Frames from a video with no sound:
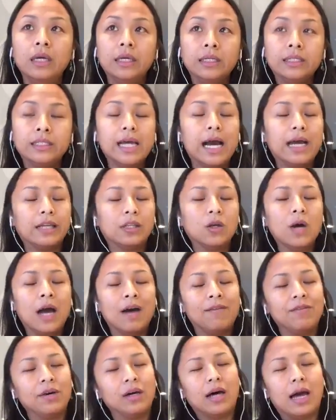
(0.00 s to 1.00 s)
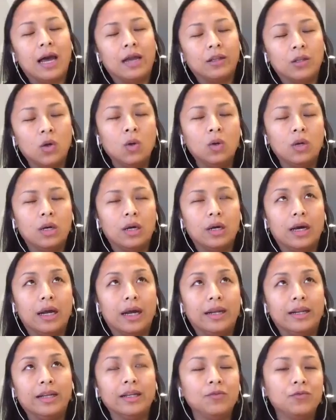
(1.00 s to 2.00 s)
See, I
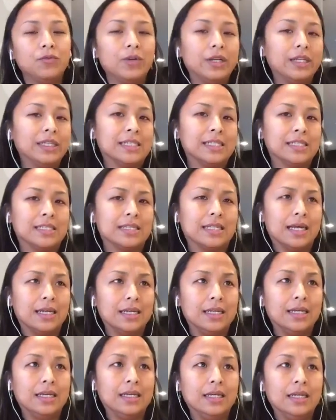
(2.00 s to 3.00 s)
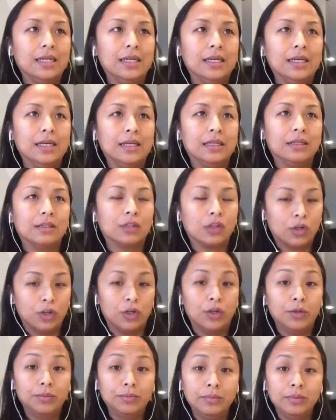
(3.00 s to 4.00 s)
didn't really study
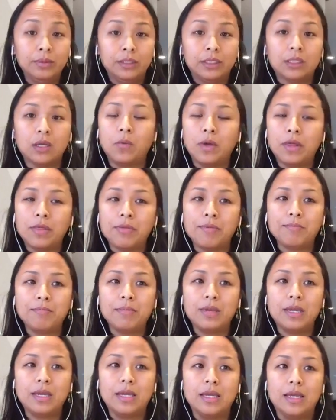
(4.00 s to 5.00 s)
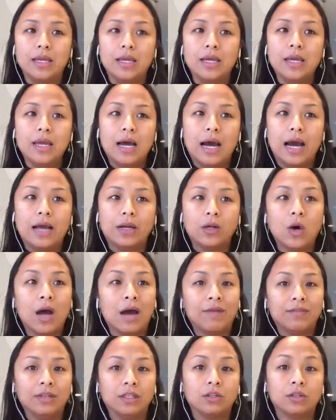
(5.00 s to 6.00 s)
term. So with me, I don't
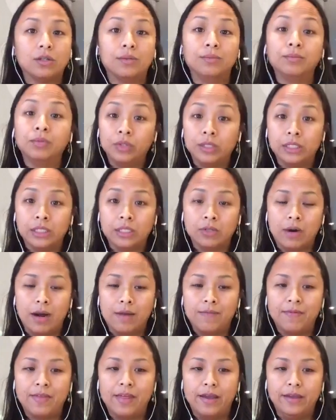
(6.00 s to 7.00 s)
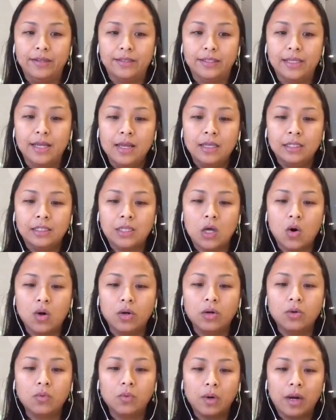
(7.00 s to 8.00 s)
have a term to describe things. So
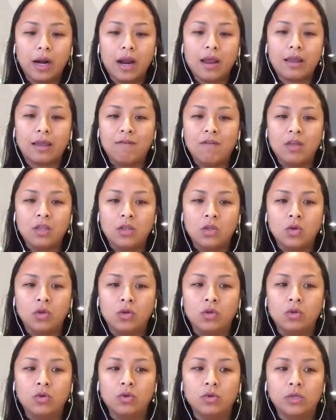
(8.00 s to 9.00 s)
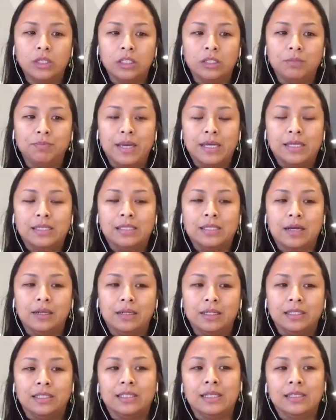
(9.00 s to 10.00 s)
all the word I'm giving to you is based
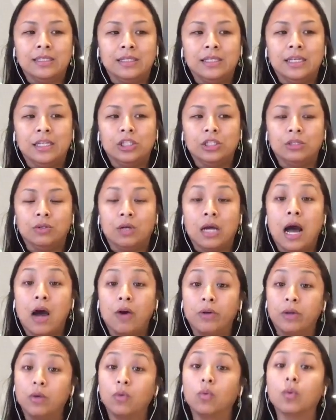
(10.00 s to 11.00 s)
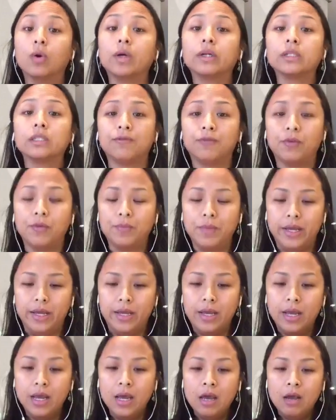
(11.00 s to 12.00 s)
on the sensation, how it works for
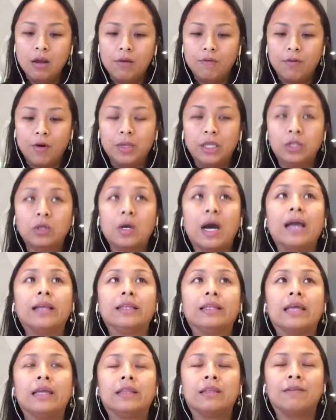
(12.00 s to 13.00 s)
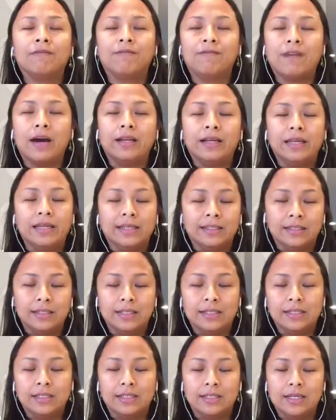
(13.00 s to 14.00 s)
me. For me to identify the
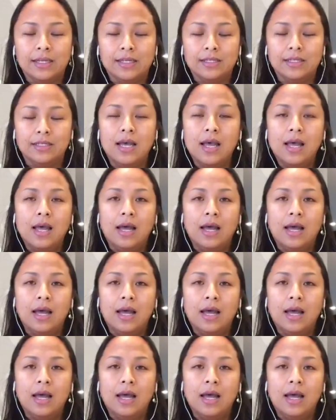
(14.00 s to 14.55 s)
existence,